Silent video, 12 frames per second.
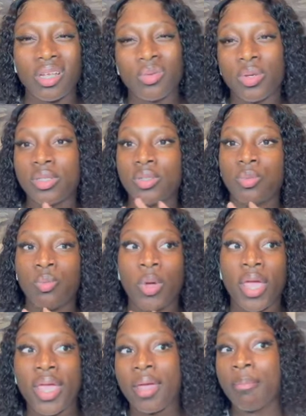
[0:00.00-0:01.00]
It was
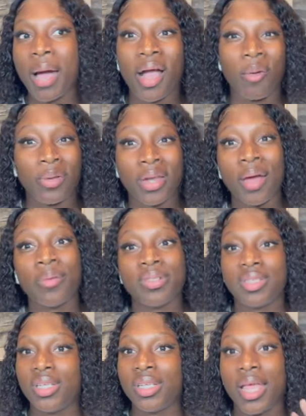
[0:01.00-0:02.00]
way back when I was
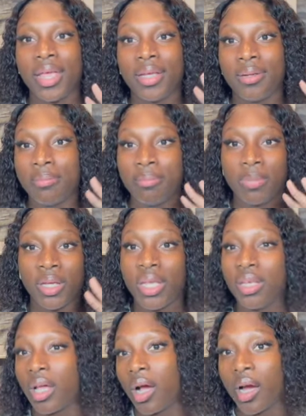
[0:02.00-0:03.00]
in like
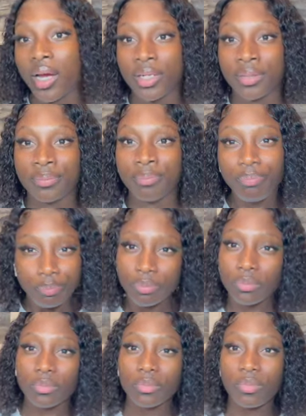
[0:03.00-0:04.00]
kindergarten,
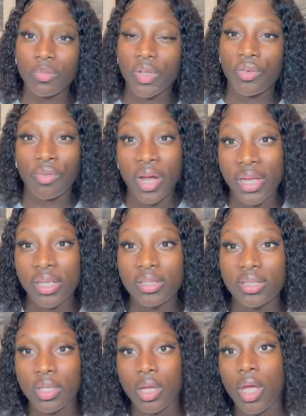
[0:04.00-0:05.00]
right?